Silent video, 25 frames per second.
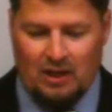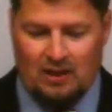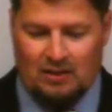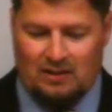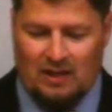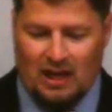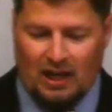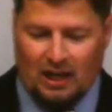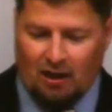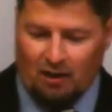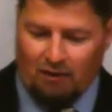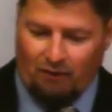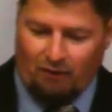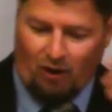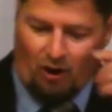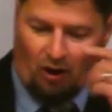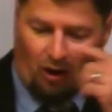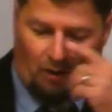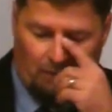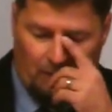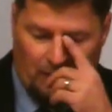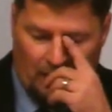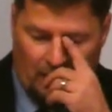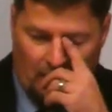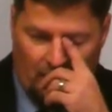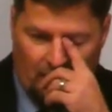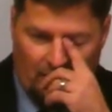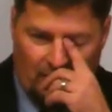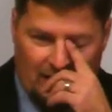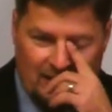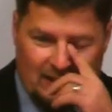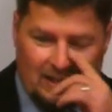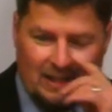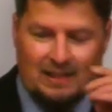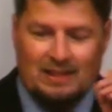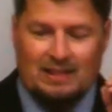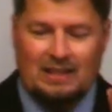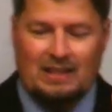Second of all,
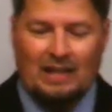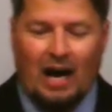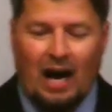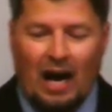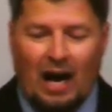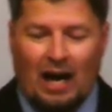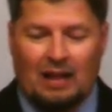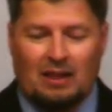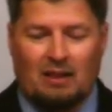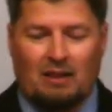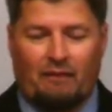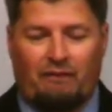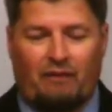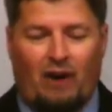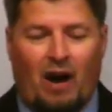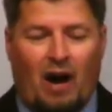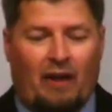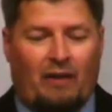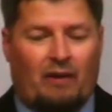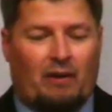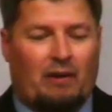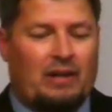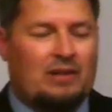this is God the Father.